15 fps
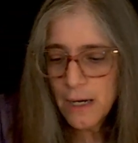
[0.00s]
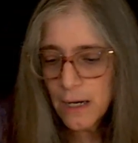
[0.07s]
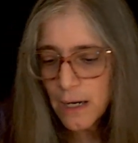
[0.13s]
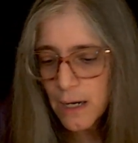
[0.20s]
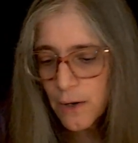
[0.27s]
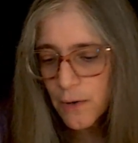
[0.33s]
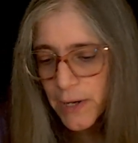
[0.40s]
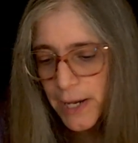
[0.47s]

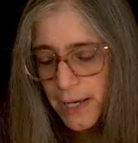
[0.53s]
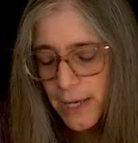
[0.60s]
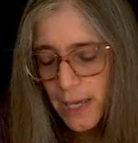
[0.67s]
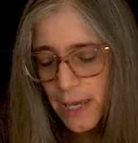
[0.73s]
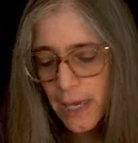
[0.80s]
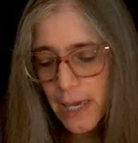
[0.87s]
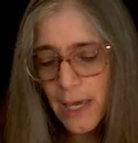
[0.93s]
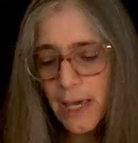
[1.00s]
Okay,
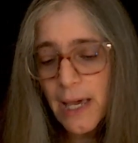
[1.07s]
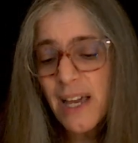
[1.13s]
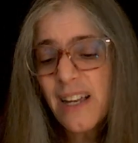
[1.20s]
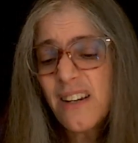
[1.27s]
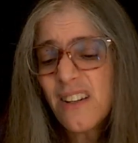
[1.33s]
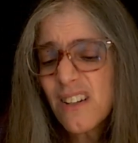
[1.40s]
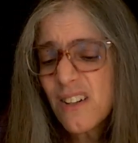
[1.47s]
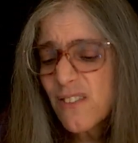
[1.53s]

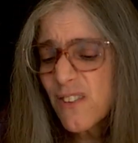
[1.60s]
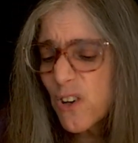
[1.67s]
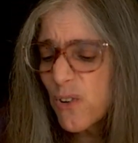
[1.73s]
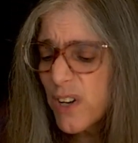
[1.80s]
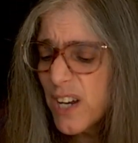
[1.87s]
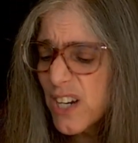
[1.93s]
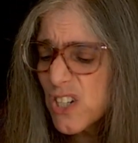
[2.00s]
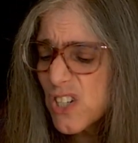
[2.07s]
and
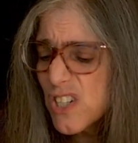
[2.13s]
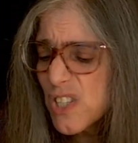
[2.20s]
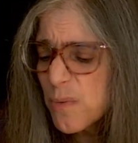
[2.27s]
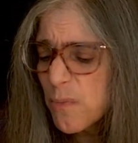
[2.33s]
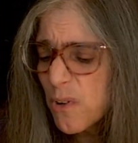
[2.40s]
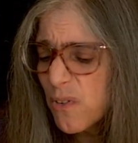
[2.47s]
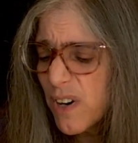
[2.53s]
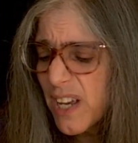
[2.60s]
Creations
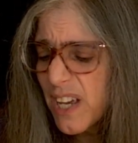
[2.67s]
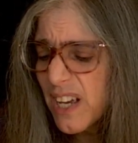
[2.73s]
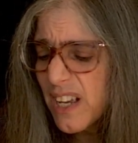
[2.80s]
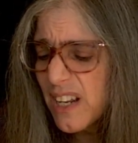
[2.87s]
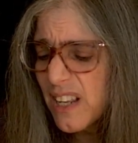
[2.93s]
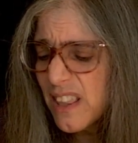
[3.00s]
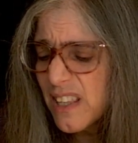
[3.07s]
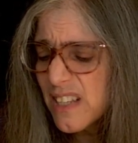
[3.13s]

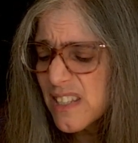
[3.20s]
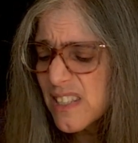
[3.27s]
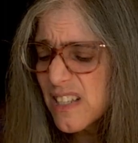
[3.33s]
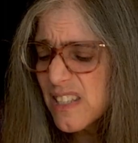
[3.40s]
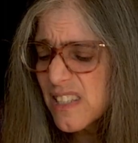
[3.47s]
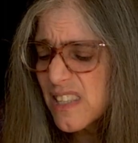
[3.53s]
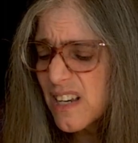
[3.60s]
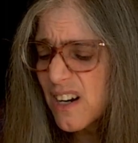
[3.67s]
Moran, this
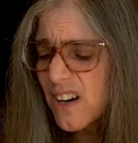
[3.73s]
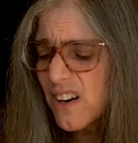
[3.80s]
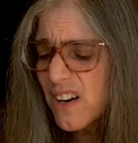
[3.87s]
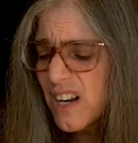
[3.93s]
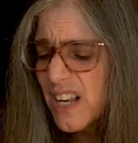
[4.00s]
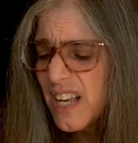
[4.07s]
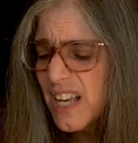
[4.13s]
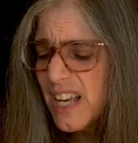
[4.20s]
is their
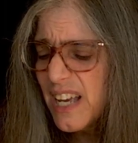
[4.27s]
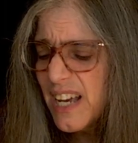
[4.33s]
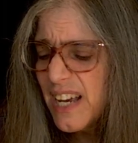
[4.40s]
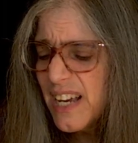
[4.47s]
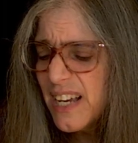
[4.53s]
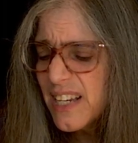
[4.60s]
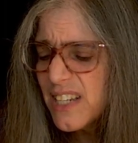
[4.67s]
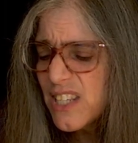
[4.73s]

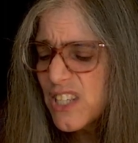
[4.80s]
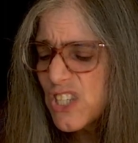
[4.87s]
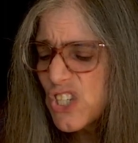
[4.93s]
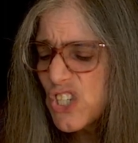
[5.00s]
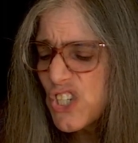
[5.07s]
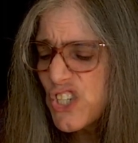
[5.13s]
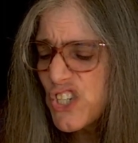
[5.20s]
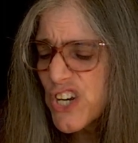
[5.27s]

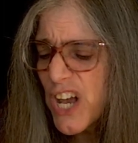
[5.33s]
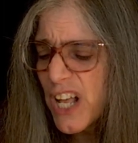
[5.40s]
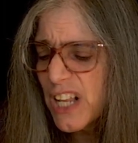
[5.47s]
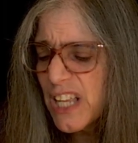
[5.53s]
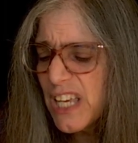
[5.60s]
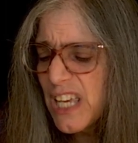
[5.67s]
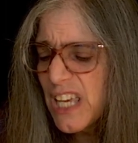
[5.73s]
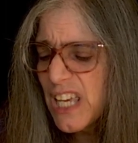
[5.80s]

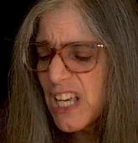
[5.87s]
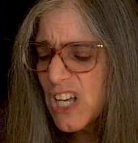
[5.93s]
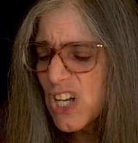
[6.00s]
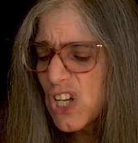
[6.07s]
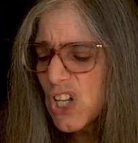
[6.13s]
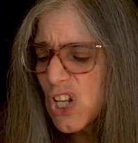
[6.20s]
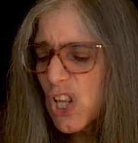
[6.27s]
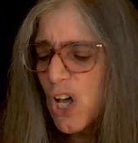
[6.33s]
Jelly
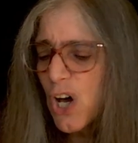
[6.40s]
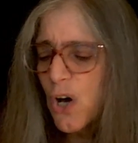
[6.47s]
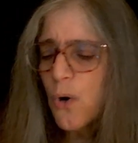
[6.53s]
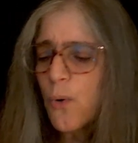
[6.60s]
Glow